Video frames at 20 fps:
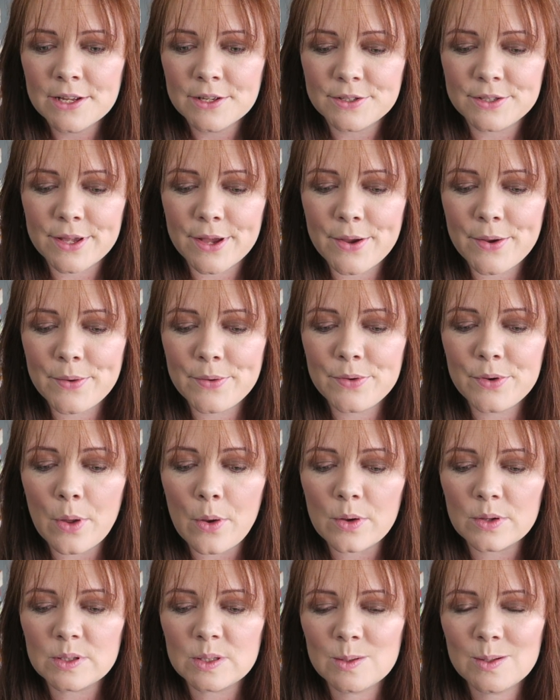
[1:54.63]
So
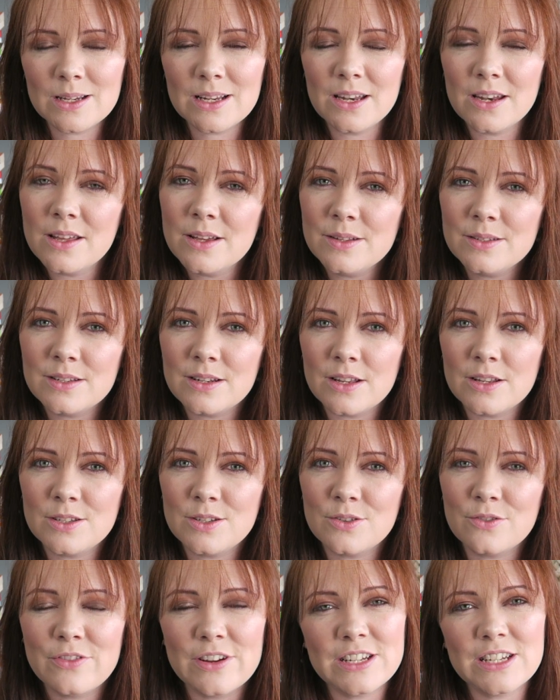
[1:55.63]
not doing loads and
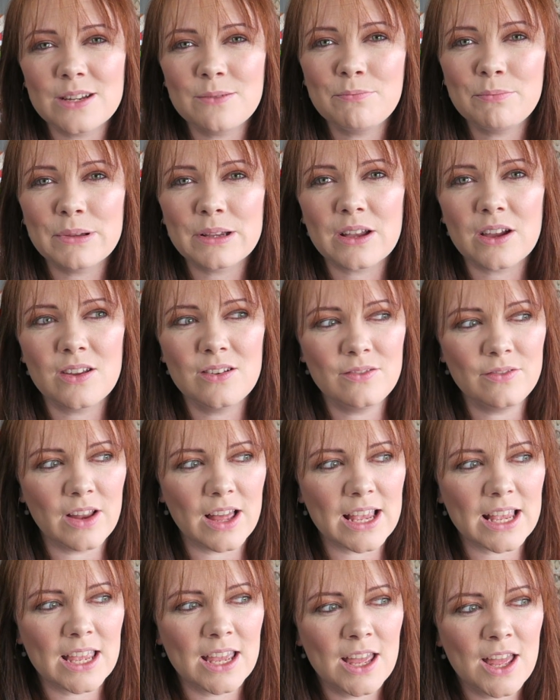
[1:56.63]
loads of revision, but kind of
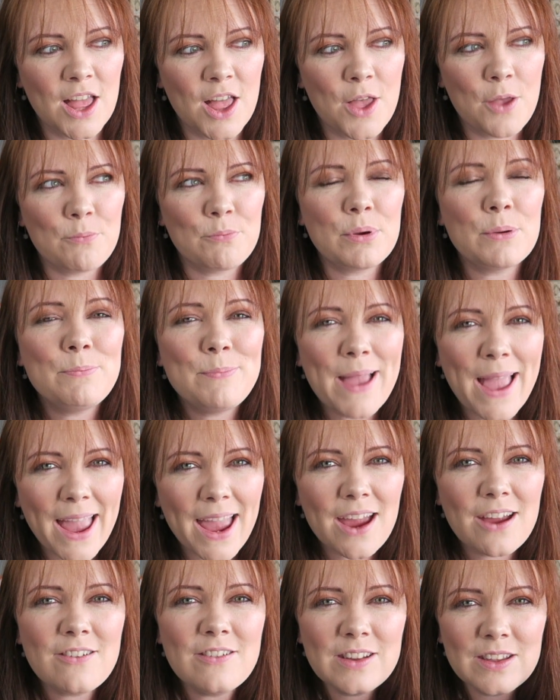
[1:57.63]
like
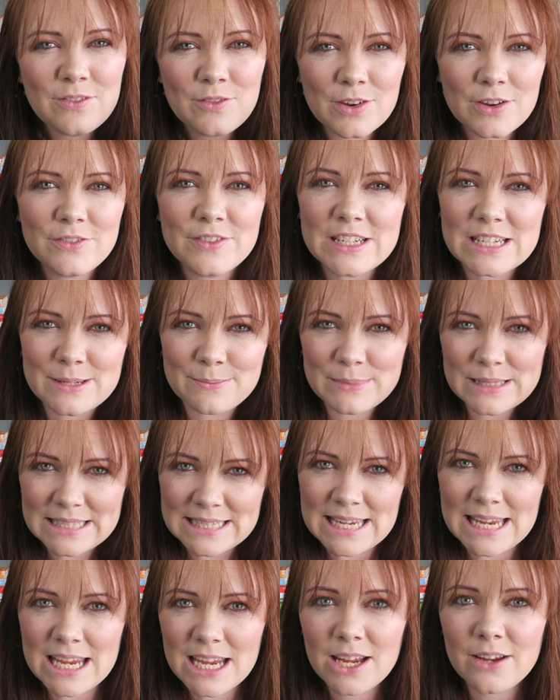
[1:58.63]
preparing revision
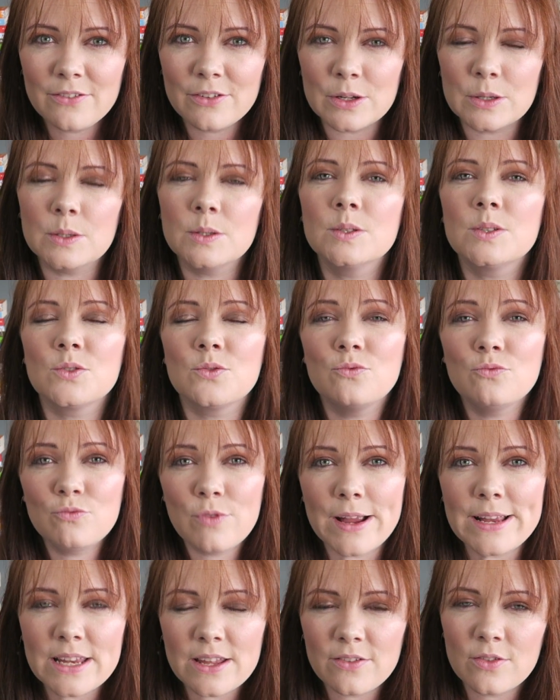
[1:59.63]
materials
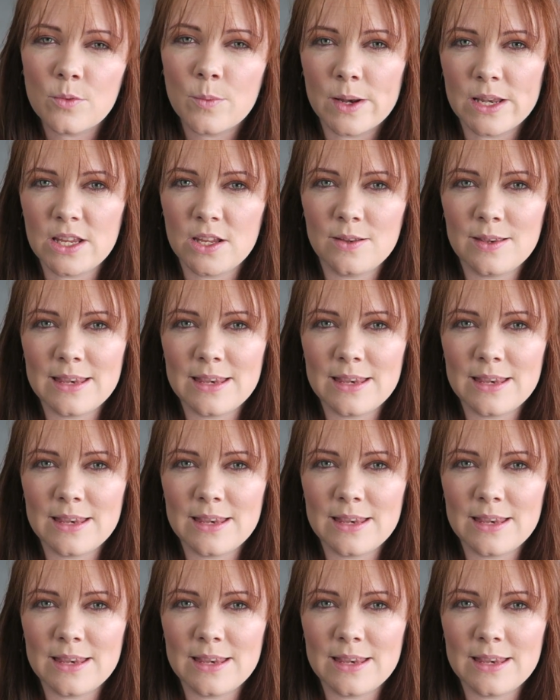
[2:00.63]
ready for when